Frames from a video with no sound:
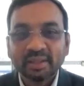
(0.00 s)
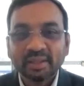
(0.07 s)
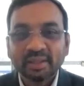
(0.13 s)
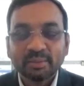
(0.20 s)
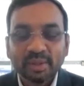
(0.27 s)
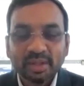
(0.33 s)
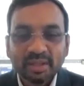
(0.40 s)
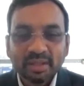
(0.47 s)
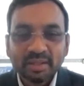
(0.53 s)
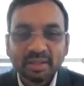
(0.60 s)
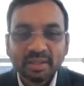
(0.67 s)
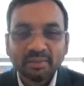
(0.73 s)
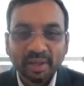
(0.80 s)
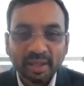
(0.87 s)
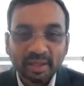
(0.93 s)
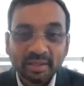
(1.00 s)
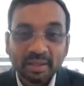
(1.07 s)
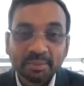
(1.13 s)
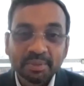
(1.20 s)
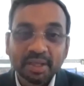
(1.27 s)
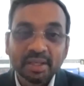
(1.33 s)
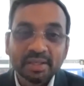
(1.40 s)
which is a very
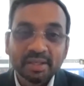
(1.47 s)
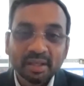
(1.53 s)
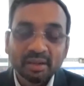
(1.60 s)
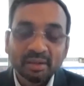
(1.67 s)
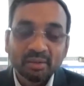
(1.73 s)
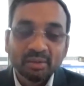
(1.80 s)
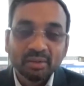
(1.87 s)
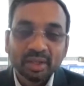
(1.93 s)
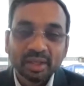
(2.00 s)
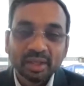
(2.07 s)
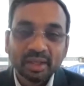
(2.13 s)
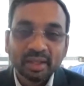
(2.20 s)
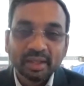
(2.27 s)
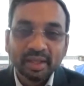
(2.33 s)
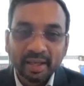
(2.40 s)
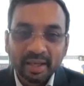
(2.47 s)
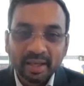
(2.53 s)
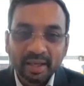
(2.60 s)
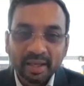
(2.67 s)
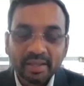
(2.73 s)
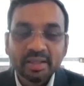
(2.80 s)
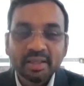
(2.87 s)
substantial growth. And
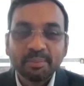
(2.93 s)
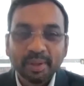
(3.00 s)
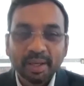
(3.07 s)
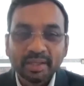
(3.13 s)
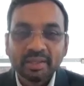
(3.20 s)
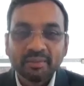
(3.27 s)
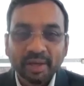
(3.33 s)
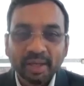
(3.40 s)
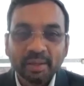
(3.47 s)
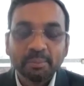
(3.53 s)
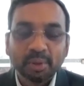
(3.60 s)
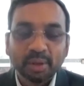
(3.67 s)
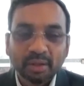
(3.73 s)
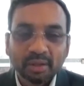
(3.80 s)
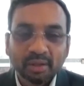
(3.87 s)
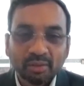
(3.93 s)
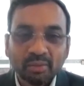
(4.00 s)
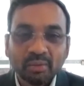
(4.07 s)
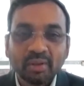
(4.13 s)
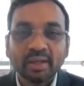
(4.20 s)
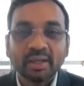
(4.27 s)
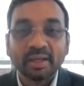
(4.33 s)
energy plays a very important
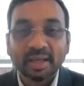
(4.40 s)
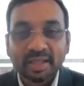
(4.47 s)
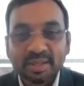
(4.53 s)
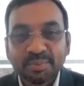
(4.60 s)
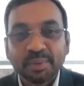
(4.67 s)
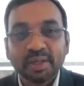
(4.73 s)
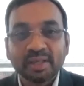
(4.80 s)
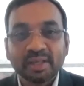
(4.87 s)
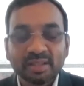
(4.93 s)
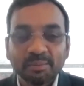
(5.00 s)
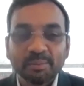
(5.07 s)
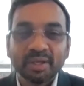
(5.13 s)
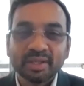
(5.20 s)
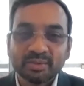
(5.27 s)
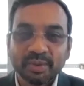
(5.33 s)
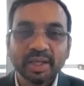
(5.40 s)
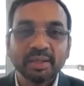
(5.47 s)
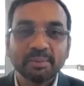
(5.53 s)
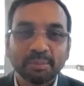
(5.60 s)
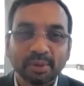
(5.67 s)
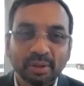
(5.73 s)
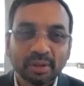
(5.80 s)
role, and transportation plays a very
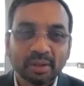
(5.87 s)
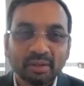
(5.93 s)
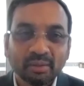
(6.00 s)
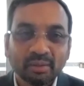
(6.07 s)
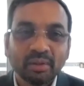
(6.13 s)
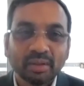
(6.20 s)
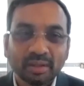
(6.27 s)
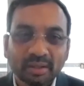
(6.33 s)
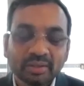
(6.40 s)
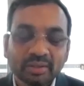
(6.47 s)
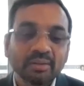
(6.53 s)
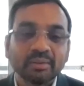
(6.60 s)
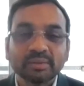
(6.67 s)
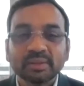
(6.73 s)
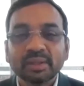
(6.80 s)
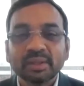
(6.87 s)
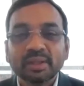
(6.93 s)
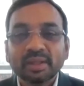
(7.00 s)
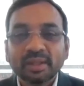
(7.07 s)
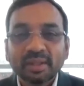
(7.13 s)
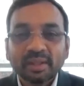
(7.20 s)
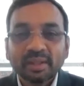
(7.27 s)
important role in this growth.
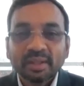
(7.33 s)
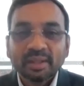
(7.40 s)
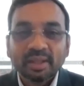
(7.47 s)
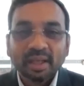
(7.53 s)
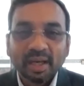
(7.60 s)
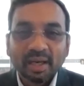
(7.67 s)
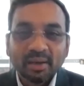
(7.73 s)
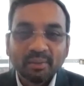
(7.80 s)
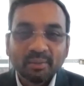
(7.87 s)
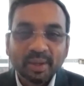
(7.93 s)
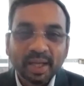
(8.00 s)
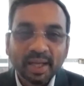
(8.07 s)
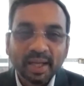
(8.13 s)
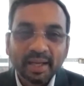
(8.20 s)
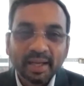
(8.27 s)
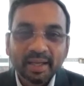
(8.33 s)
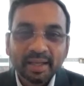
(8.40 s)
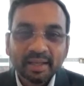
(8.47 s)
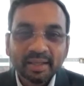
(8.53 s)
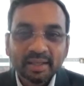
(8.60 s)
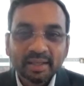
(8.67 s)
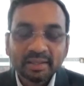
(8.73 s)
Now, while I
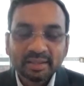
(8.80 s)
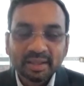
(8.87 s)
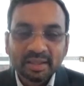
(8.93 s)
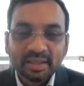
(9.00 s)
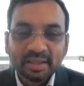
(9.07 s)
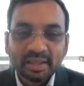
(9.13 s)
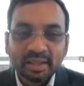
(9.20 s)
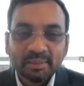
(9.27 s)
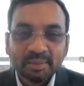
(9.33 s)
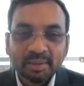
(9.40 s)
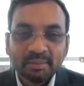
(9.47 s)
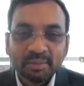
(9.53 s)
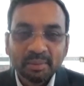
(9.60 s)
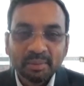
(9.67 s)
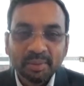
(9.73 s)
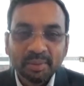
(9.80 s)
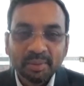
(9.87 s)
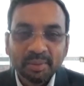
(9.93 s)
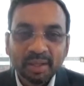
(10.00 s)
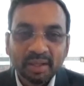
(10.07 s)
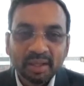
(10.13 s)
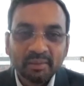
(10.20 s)
agree that sustainable
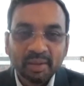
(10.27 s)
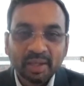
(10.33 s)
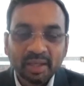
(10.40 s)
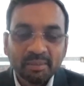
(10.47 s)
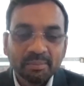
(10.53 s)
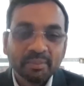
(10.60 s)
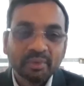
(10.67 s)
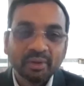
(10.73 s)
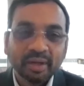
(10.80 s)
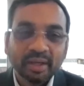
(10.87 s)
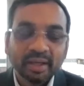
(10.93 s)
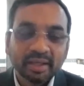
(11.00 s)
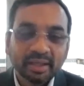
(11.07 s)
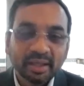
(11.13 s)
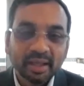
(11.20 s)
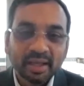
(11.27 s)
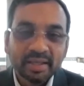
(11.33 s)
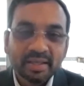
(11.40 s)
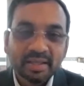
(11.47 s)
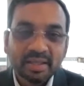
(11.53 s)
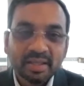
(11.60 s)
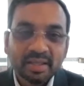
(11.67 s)
mobility will keep going, I think IC
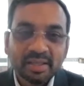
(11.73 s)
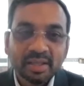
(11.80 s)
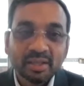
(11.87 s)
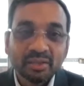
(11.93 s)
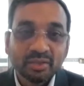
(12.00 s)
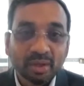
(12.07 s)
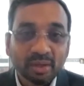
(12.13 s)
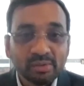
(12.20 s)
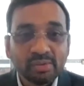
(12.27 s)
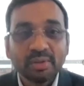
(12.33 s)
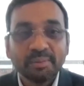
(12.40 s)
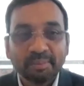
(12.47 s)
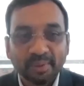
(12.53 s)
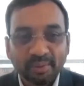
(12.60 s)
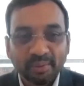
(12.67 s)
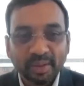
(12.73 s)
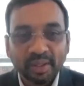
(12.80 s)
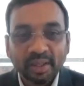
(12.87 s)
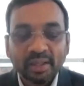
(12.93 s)
engine is also improving.